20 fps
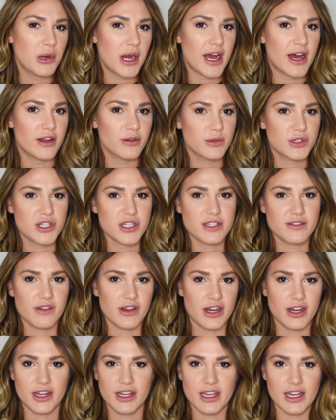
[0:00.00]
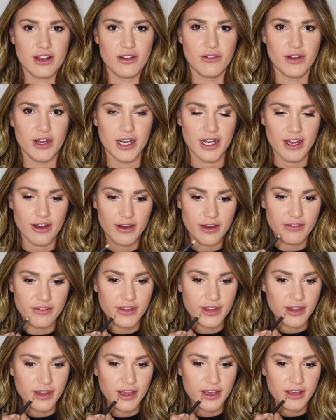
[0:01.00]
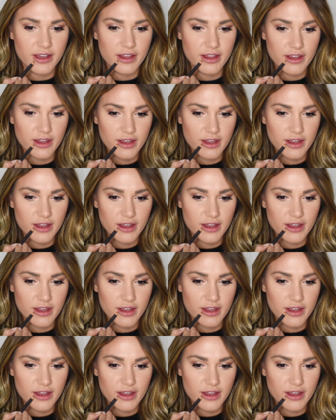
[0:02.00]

brown, which is very in right now, I feel like.